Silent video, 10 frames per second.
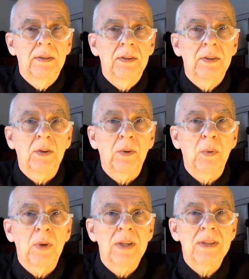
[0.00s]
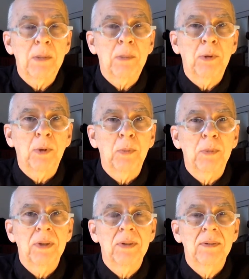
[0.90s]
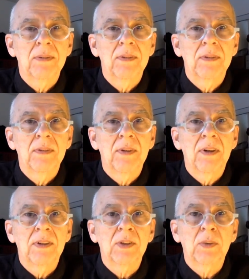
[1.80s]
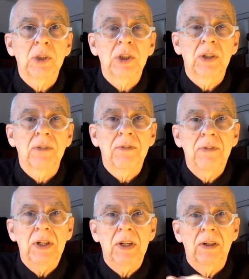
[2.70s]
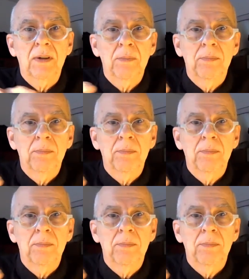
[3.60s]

So, as I probed on this question of fear,